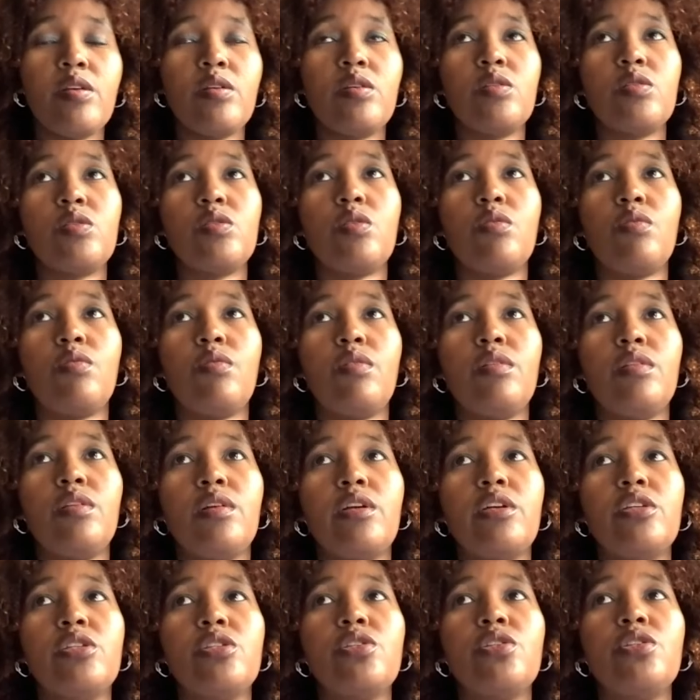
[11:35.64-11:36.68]
So the
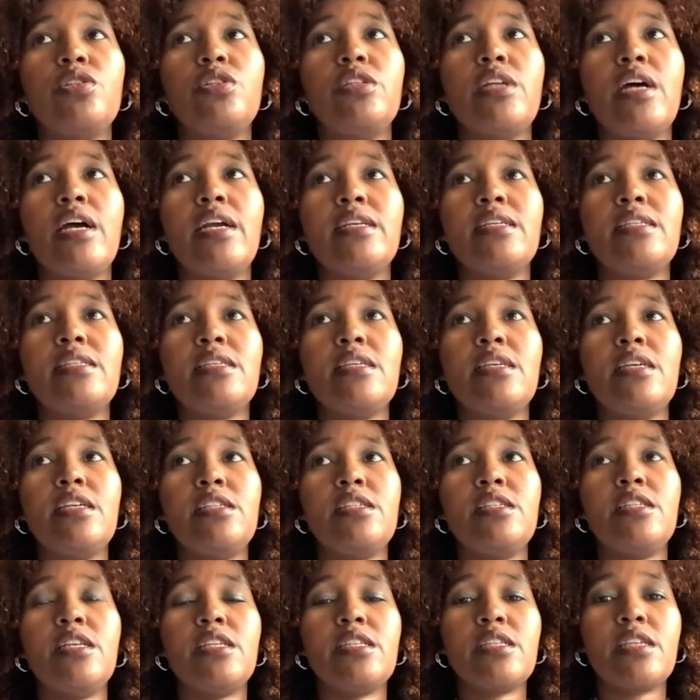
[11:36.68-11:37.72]
concern I see
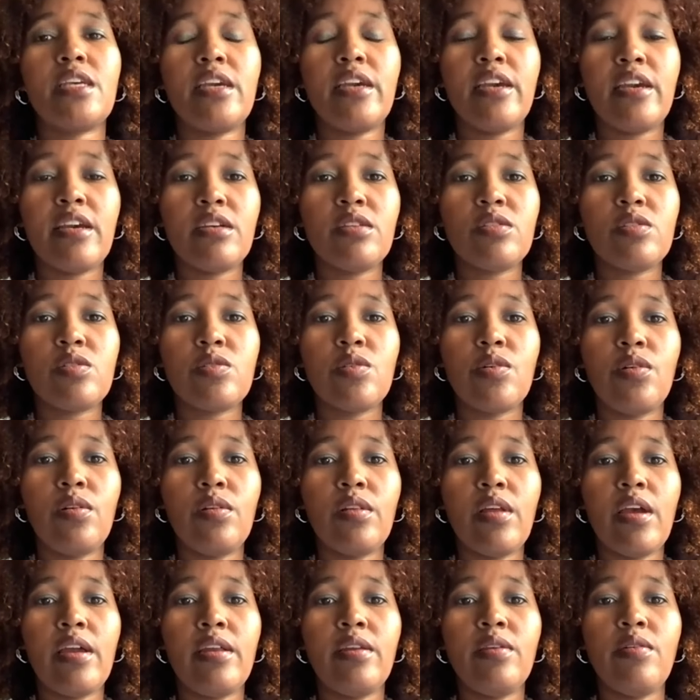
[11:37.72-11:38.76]
is this cancel
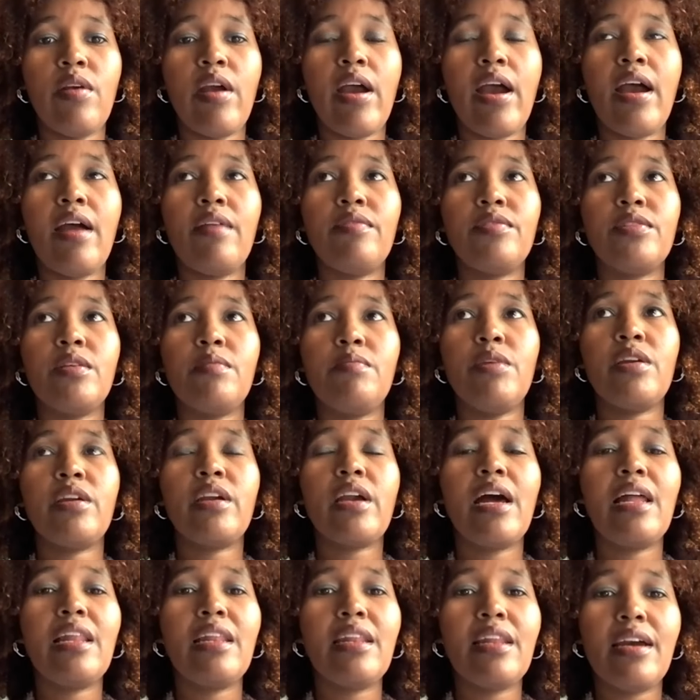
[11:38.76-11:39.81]
and you have to be
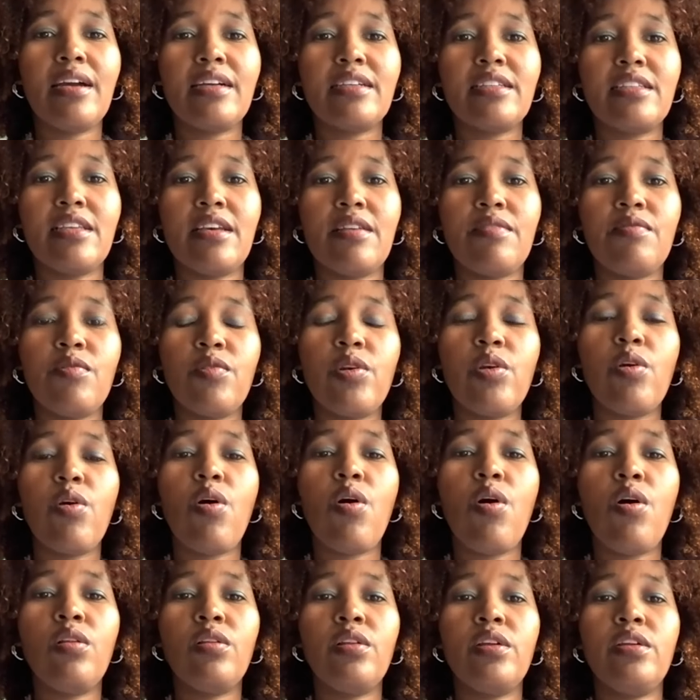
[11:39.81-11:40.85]
collective. We
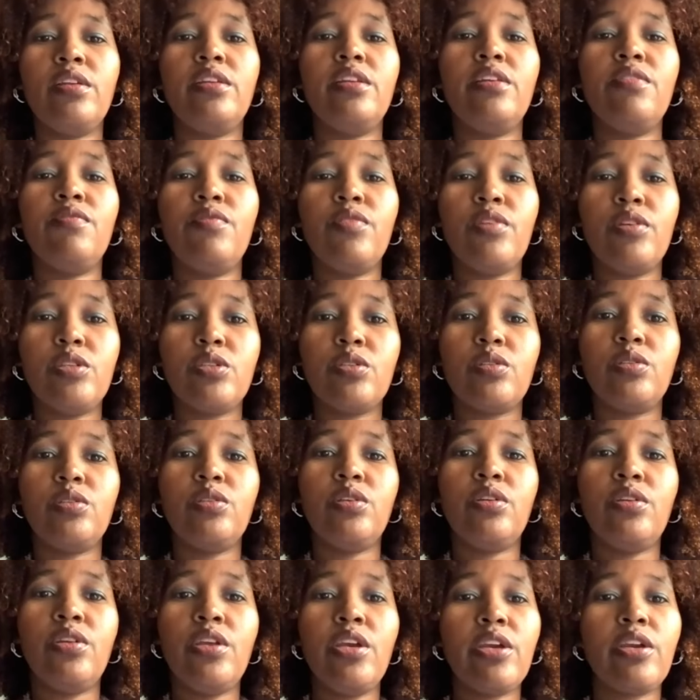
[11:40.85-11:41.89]
all individual,
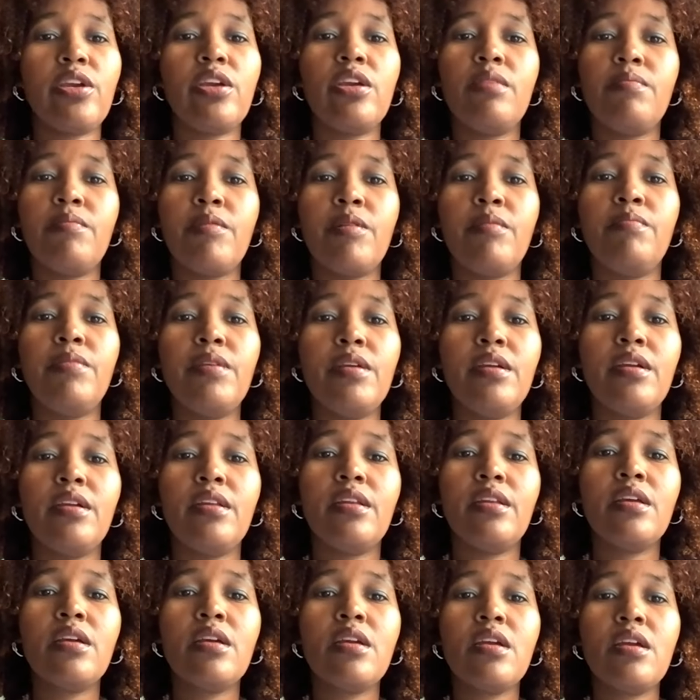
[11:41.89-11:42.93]
unique human
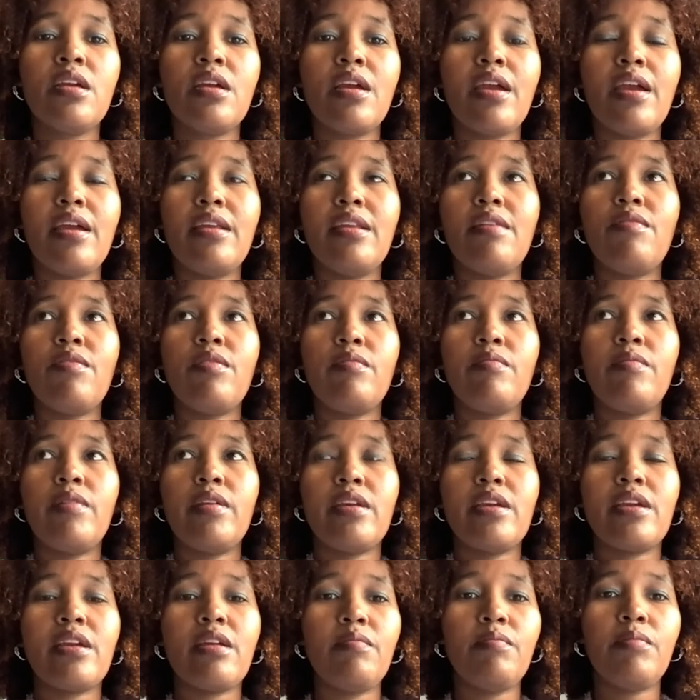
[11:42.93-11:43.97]
being and everybody
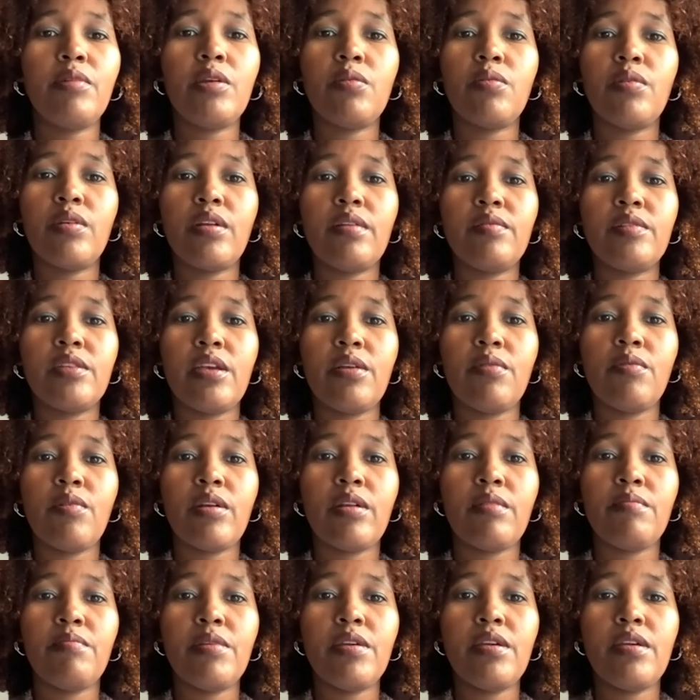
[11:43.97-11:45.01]
can be whatever they want
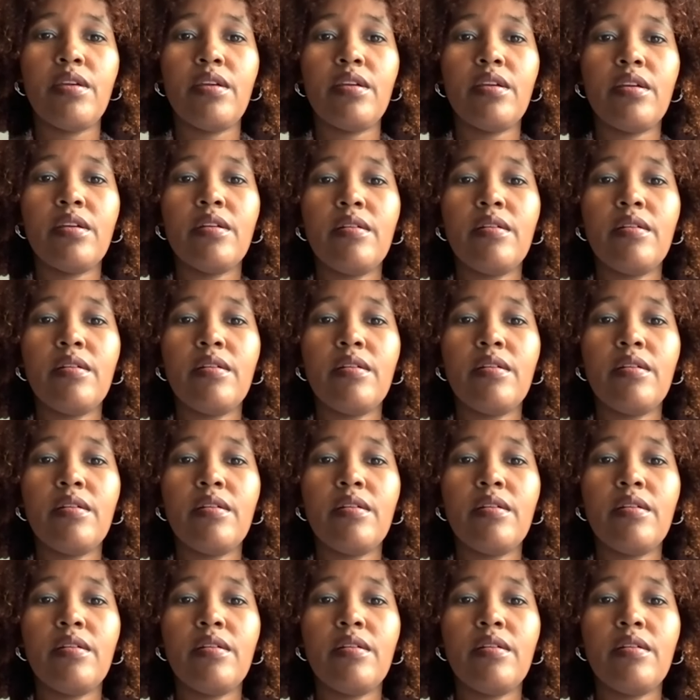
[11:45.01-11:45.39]
to be.